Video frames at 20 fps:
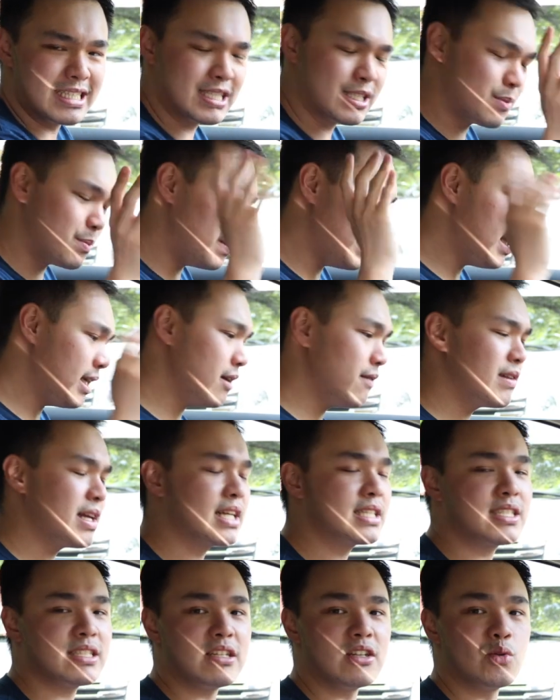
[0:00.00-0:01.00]
And speaking of
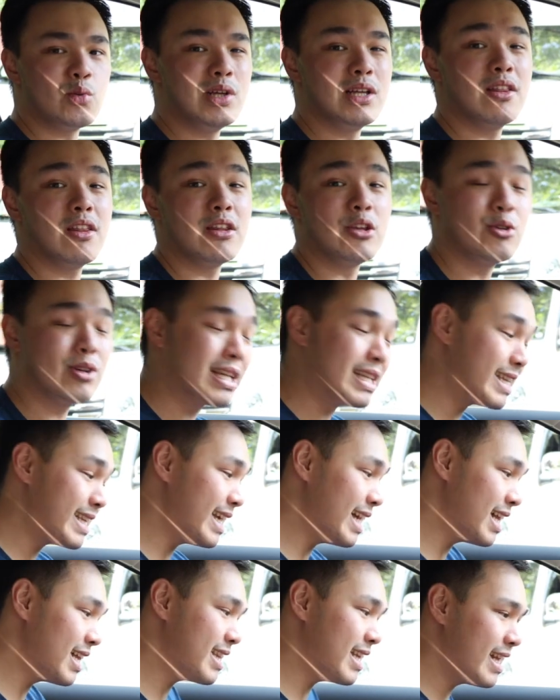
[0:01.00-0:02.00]
that steering wheel, you can
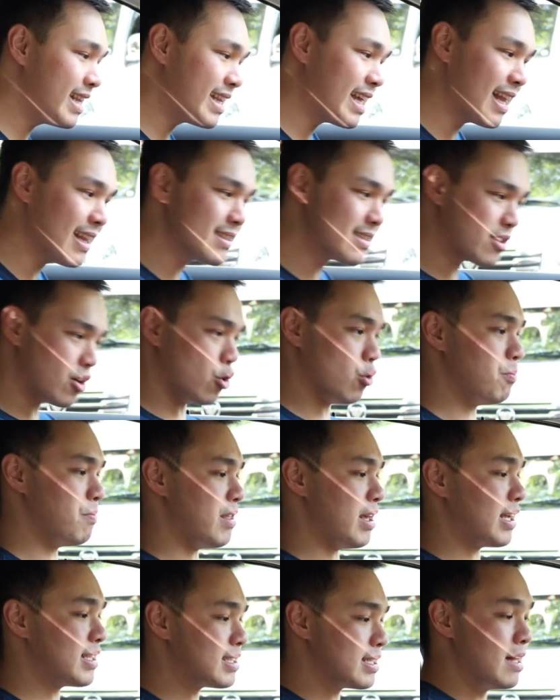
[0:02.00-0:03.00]
tilt and telescope
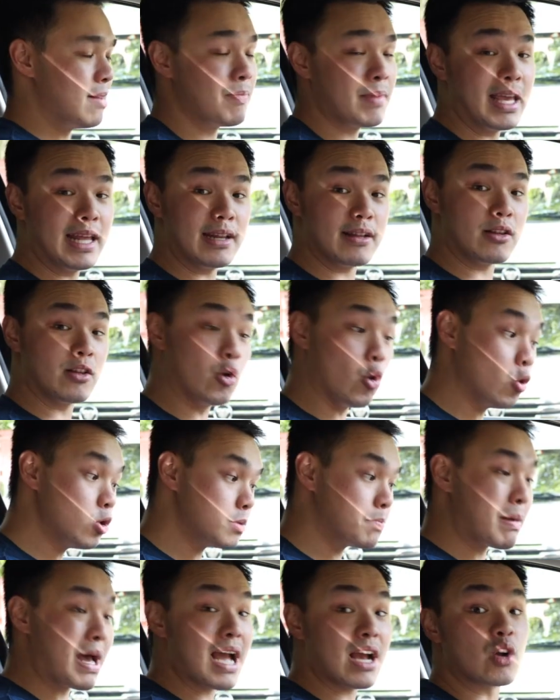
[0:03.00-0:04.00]
this, and it
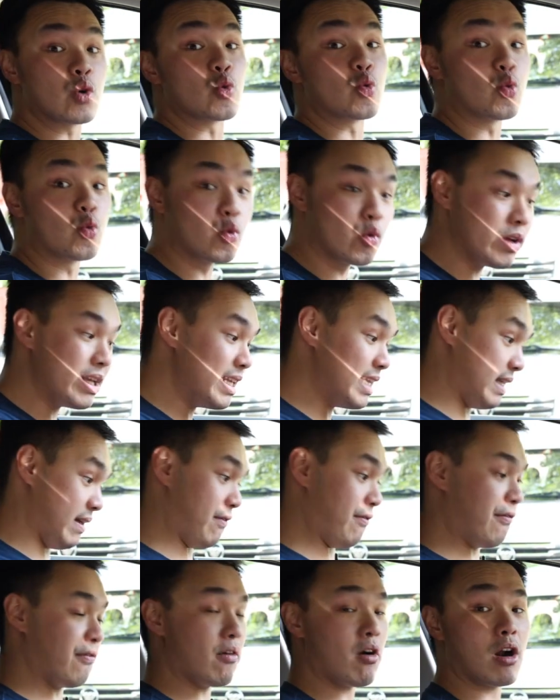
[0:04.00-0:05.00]
goes back
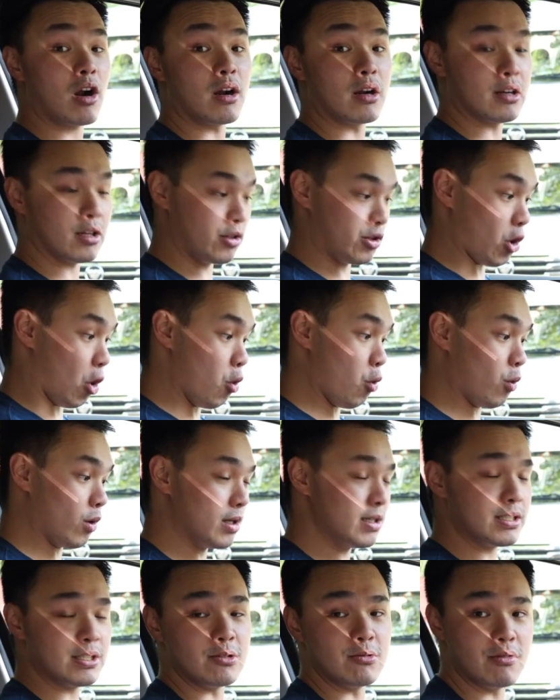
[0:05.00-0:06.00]
really far
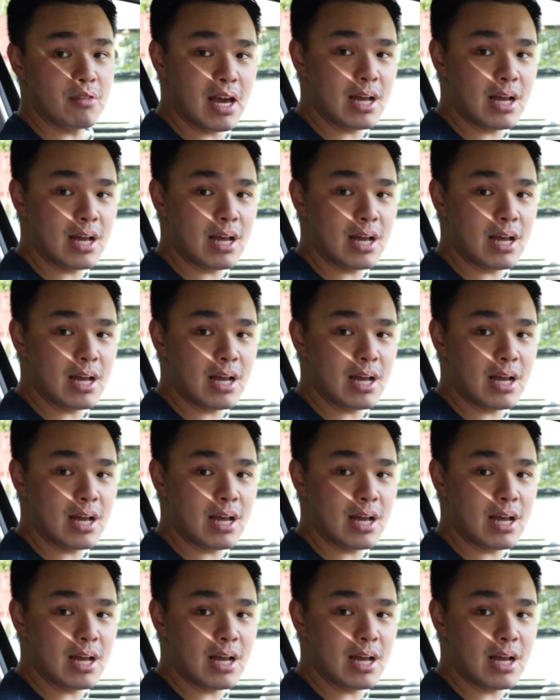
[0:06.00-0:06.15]
towards you.